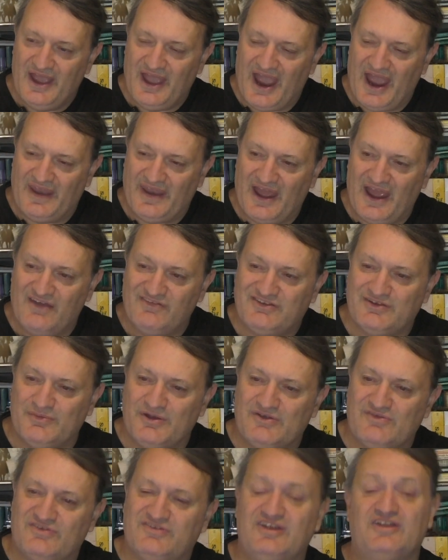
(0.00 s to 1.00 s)
and they have some
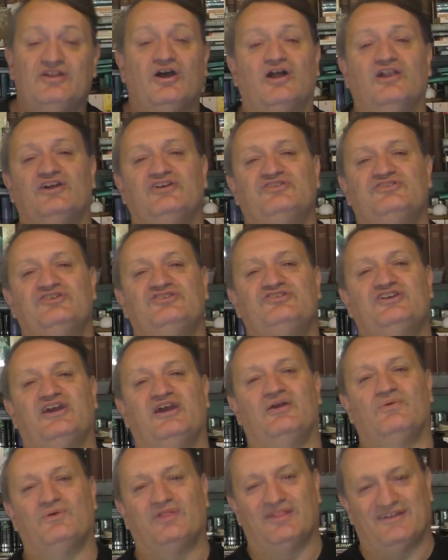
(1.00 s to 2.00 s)
interesting knowledge to
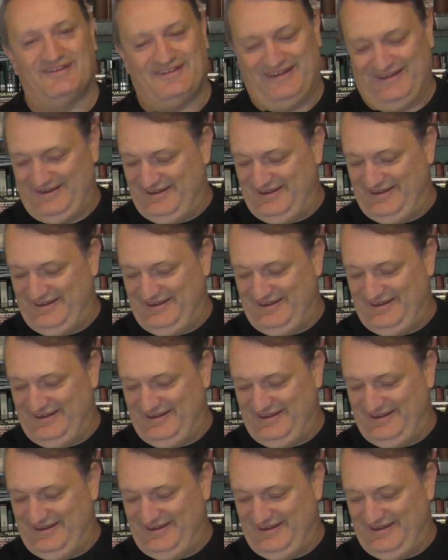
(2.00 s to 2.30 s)
share with us.